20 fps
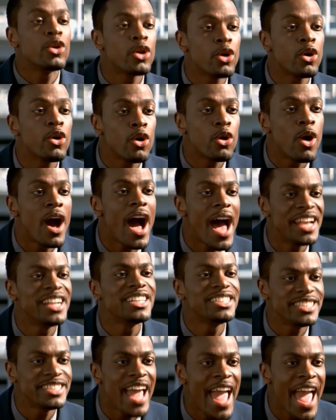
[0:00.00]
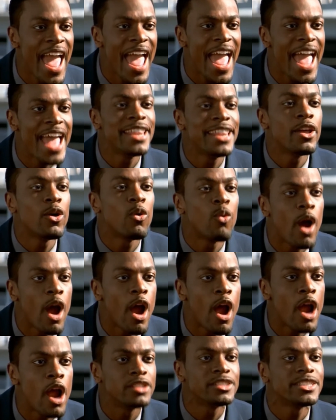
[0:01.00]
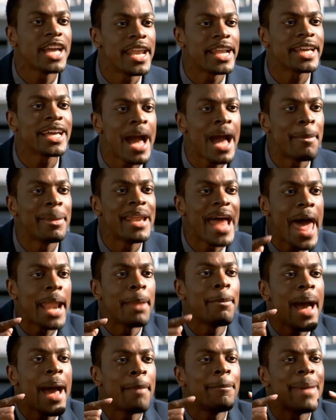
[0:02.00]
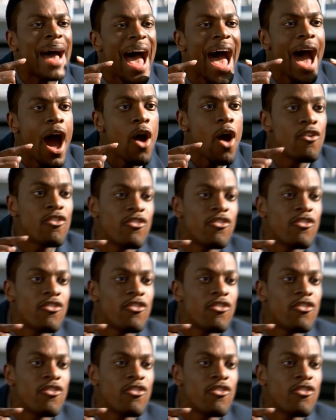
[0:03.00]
Do you understand the words that are coming out of my mouth?